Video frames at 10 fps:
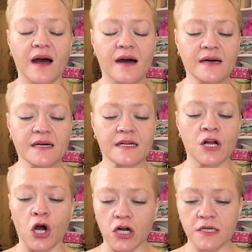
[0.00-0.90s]

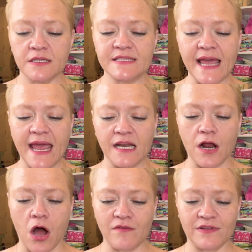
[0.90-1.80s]
cards and
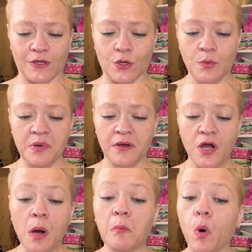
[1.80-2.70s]
an envelope,
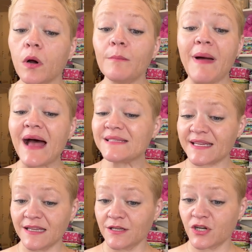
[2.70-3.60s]
more
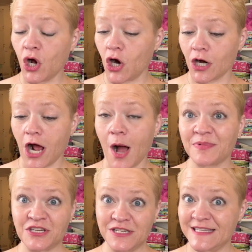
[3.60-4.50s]
masculine card
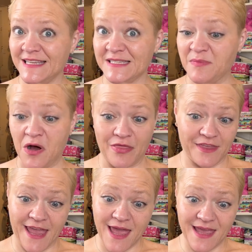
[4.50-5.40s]
options this month.
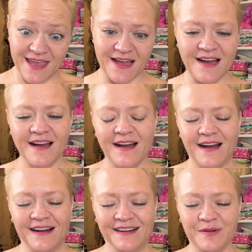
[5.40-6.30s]
Yay!
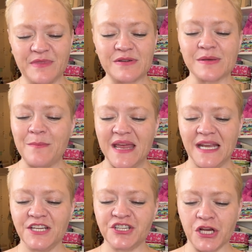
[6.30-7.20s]
There's a
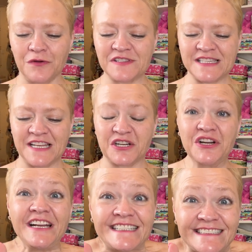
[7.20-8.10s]
mini shelf
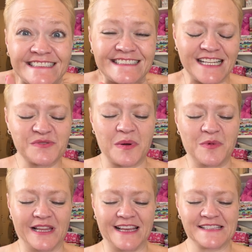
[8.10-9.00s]
sitter. That's what I'm
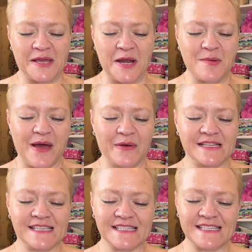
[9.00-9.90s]
really excited about.
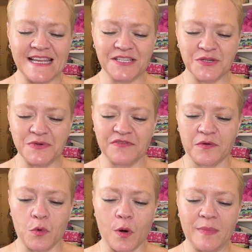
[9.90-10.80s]
It says, stay tuned
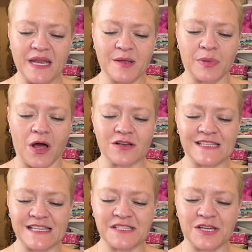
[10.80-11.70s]
for more mini
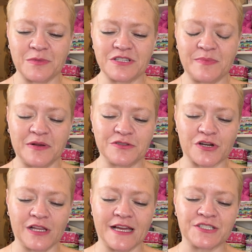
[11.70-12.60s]
blocks this summer to build your
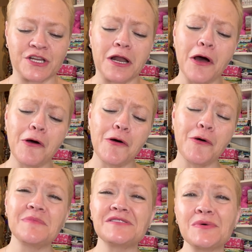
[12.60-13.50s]
collection.
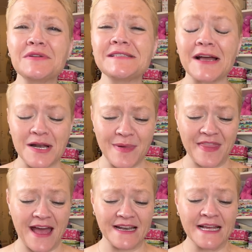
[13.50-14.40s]
Oh, I'm so excited about
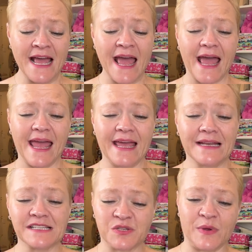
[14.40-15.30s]
that.
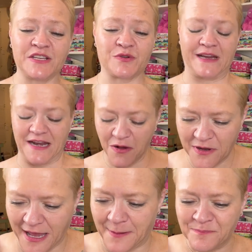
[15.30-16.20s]
And a sweet treat.
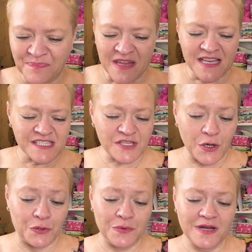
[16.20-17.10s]
Okay,
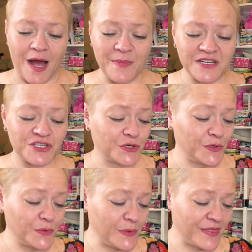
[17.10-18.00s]
so I'm going to show
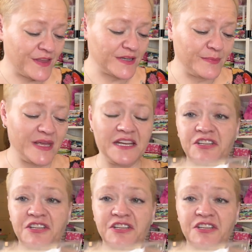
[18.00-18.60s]
you the mini